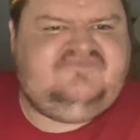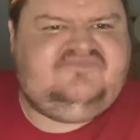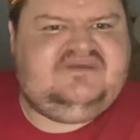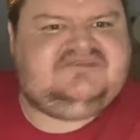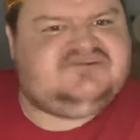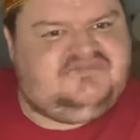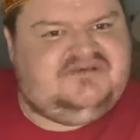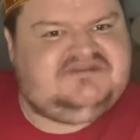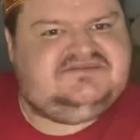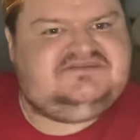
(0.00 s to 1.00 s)
Things got
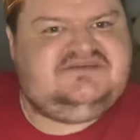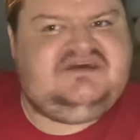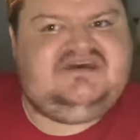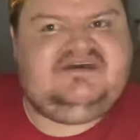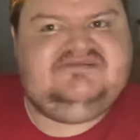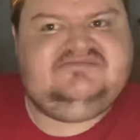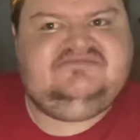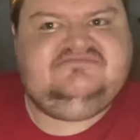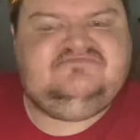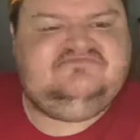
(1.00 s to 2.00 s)
a
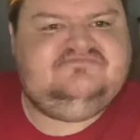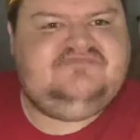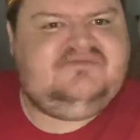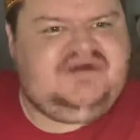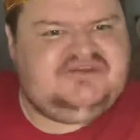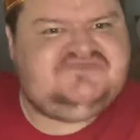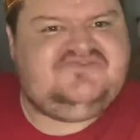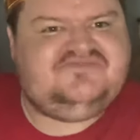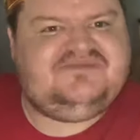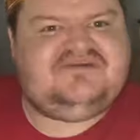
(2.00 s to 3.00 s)
bit much
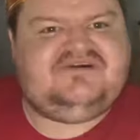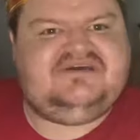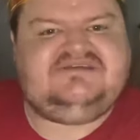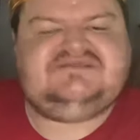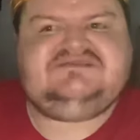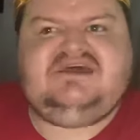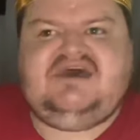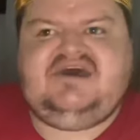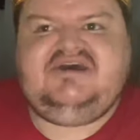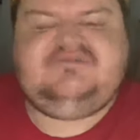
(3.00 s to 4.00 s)
for me guys,
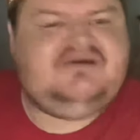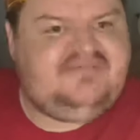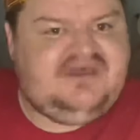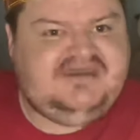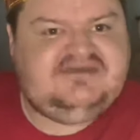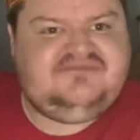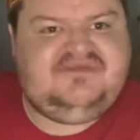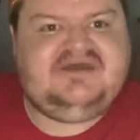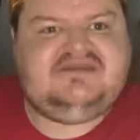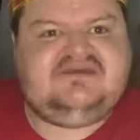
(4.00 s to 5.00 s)
but I'm
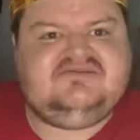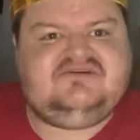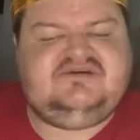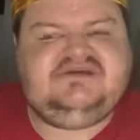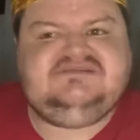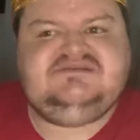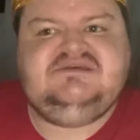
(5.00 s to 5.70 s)
back now guys.